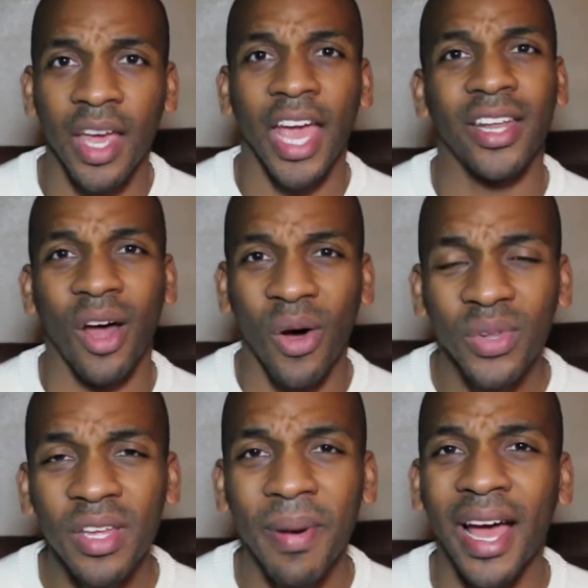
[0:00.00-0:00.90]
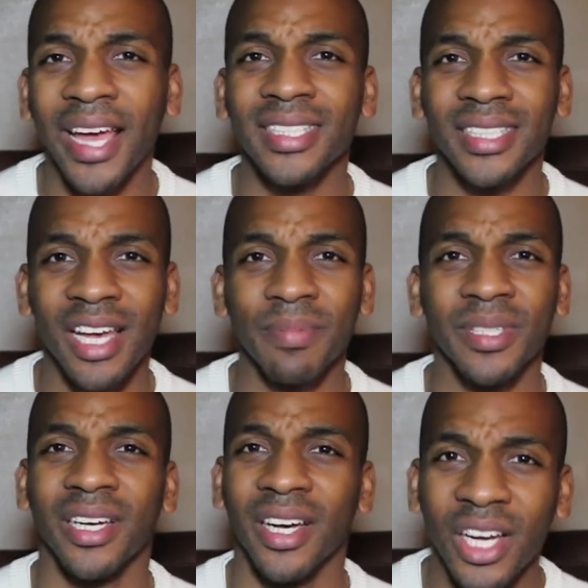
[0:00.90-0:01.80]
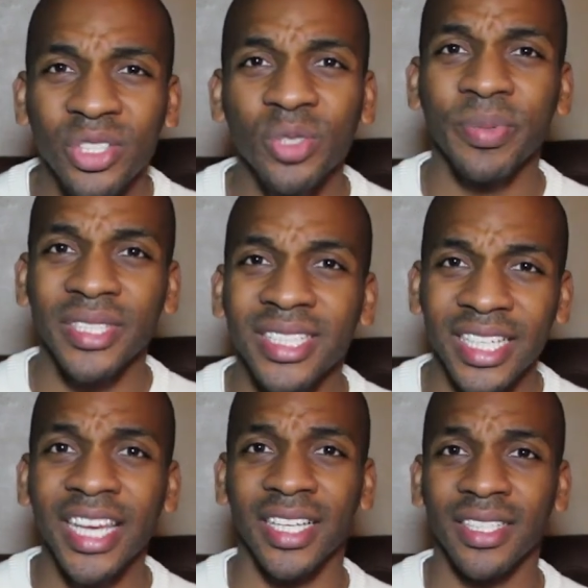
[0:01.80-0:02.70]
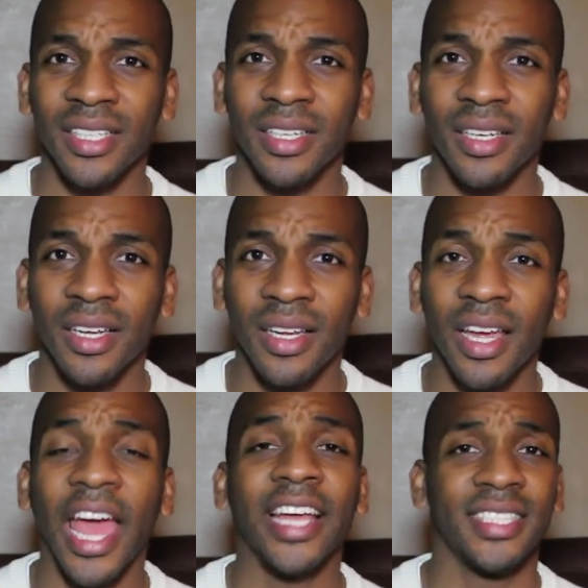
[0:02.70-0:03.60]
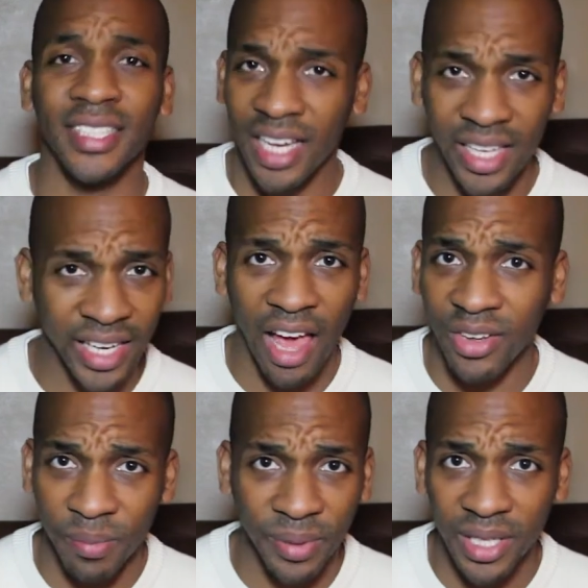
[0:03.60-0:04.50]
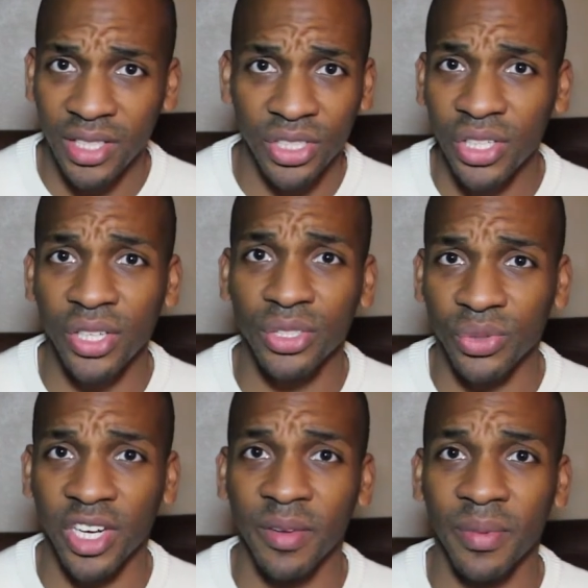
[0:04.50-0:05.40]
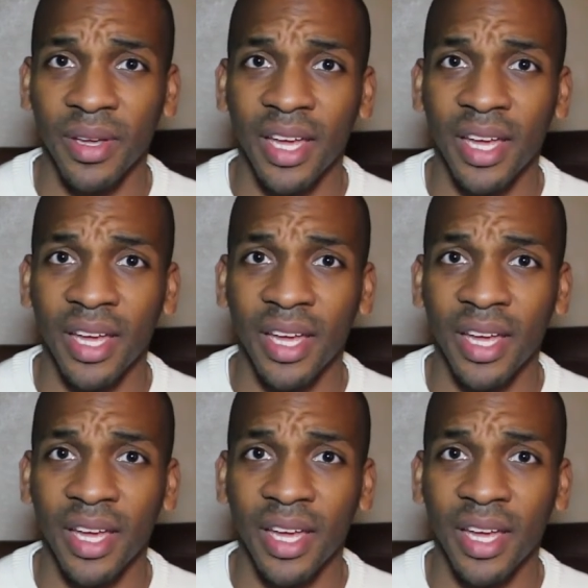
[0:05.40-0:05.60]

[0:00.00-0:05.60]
And only by accepting 100% and selling out completely to your dream,